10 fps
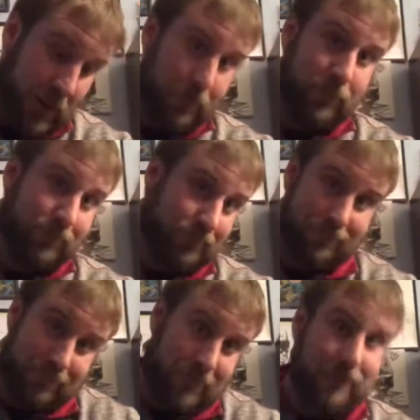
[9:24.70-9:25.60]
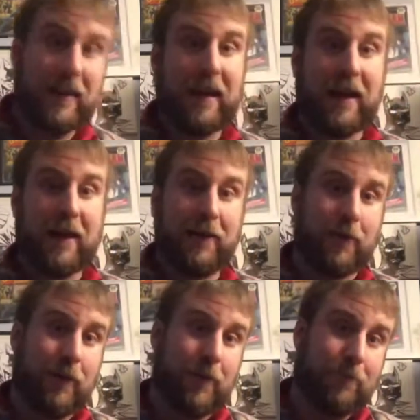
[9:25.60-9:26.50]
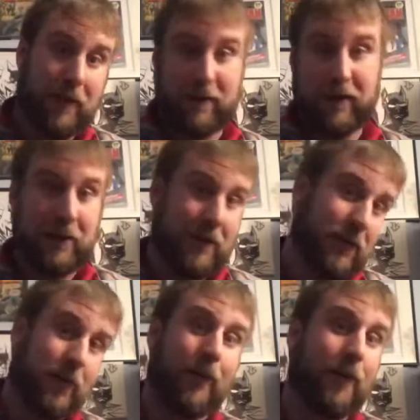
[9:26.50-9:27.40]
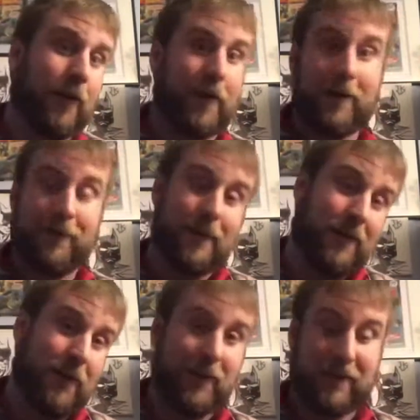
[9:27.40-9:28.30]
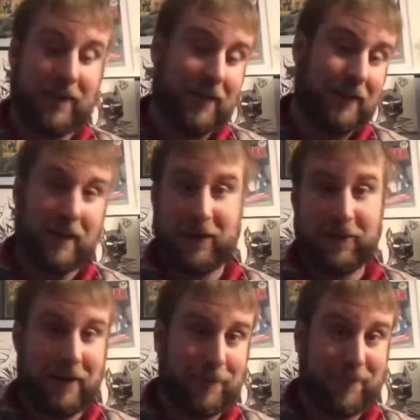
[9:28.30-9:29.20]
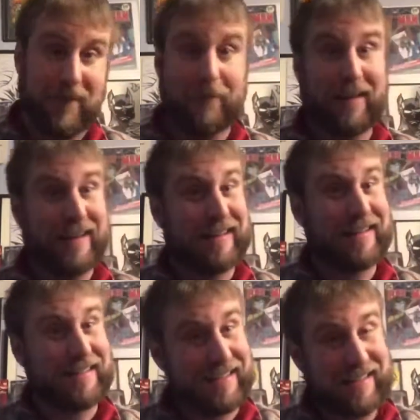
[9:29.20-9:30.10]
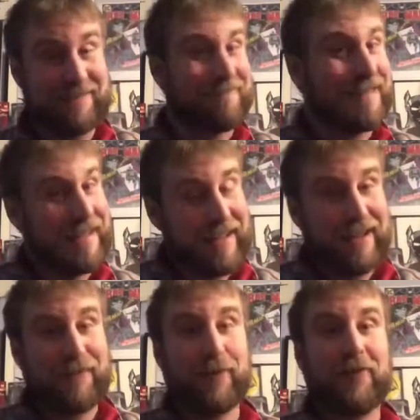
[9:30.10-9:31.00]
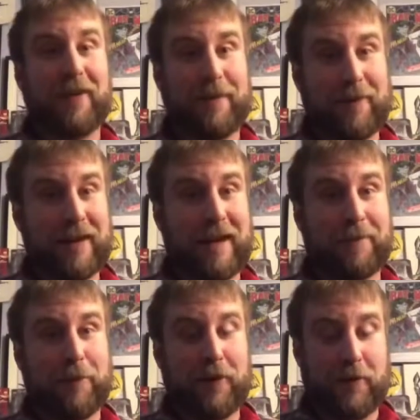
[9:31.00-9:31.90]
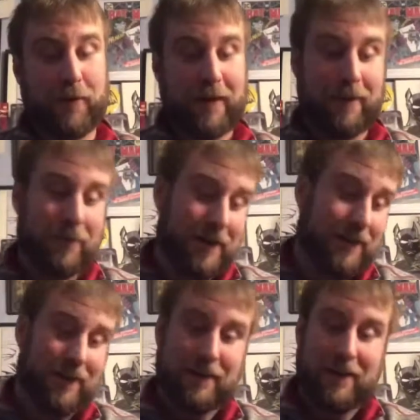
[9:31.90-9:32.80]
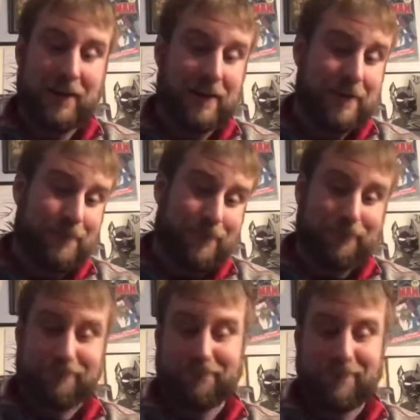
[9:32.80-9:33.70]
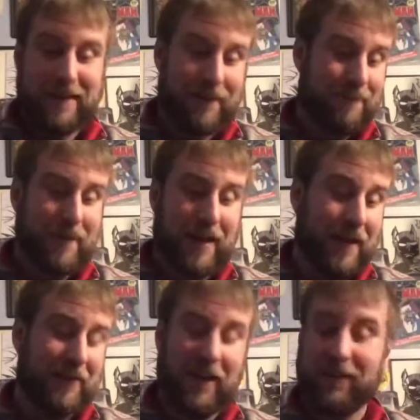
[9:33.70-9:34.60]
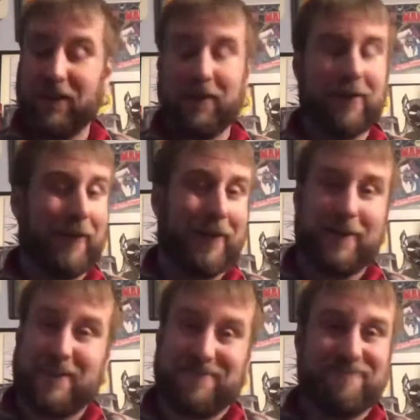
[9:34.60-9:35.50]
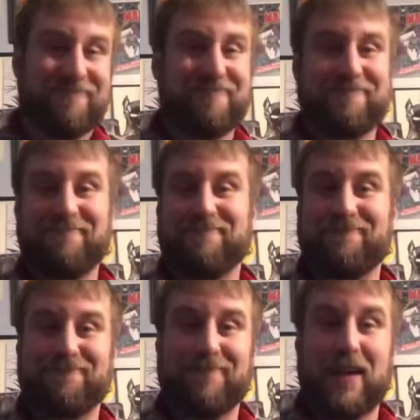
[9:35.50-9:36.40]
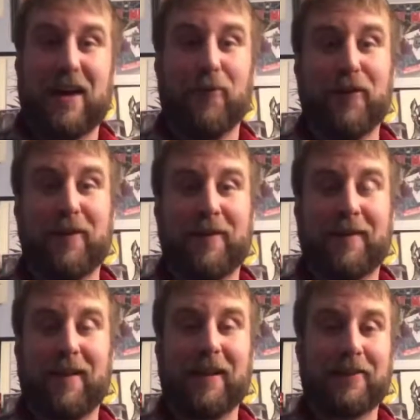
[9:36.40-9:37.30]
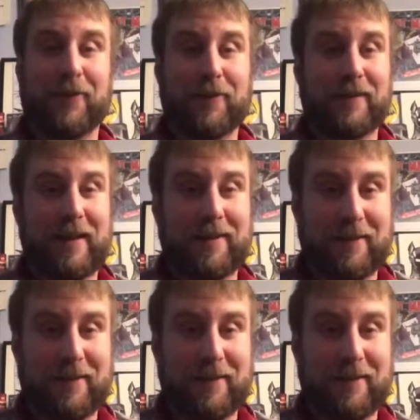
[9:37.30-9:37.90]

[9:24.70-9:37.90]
oh, the end, or continued in Thor, or if it says continued in something else, fortunately I'm going to have to put it away. But yeah, I like Jason Aaron Thor, and I want to collect the whole set,